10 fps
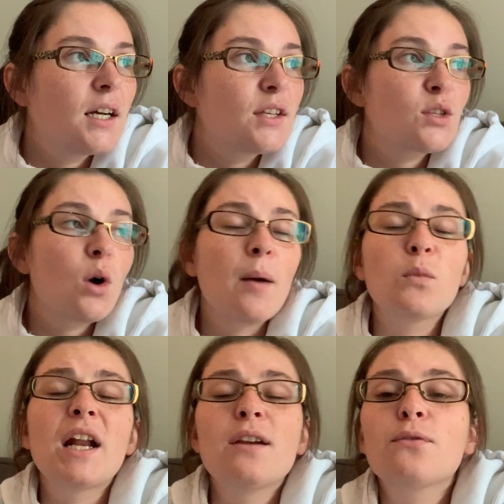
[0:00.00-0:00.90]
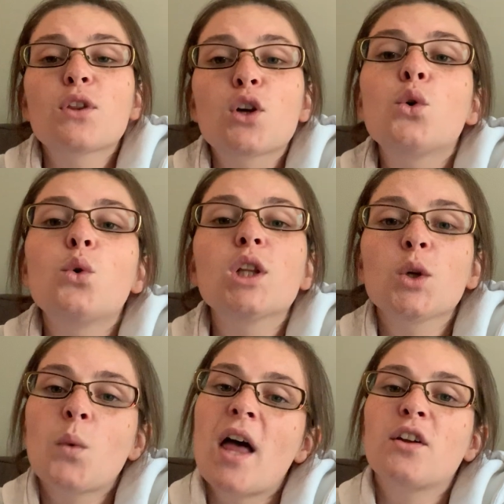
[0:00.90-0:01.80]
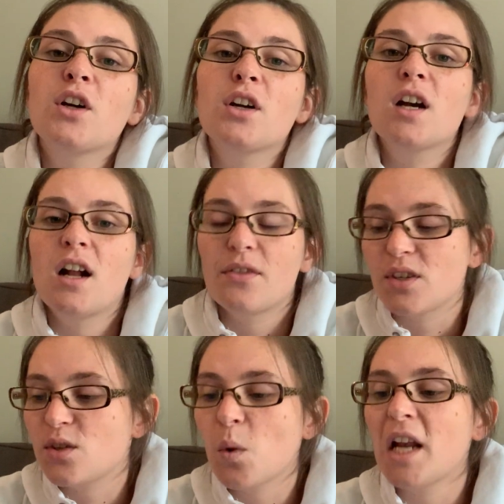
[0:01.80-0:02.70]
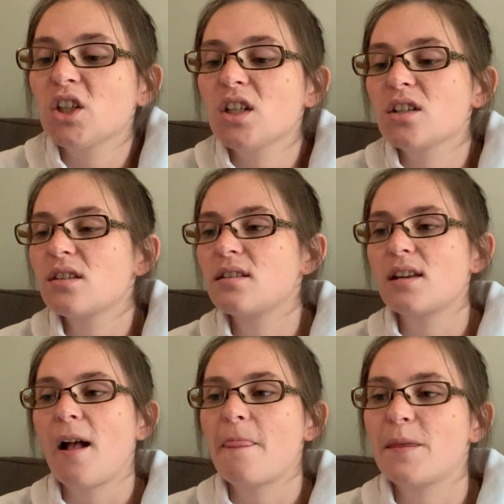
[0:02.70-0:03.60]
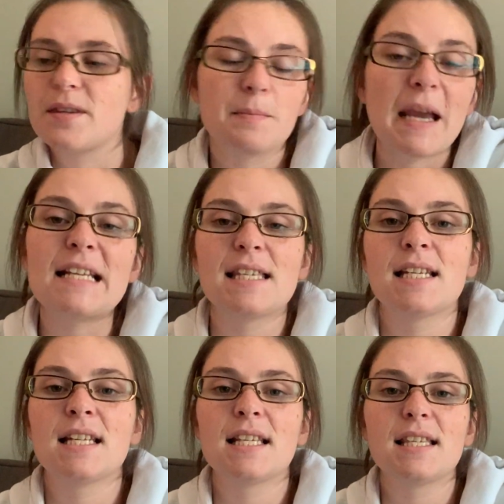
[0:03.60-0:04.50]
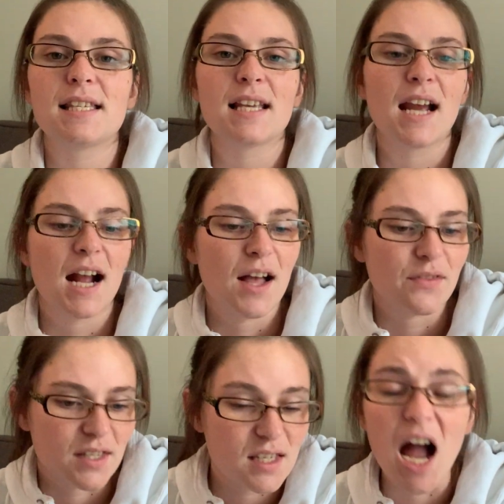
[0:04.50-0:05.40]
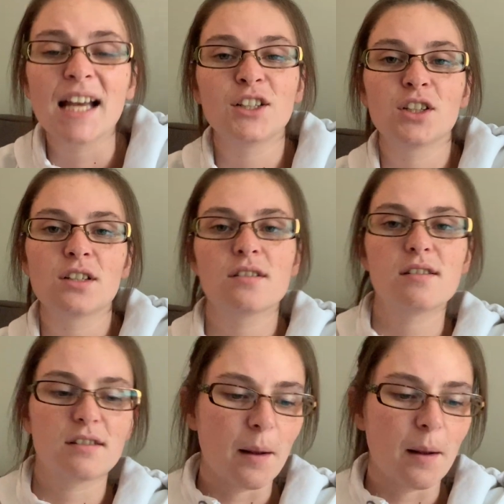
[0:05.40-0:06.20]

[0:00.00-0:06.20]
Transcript: So I'm ready for the cooler weather, the sweaters, the spices, the ciders.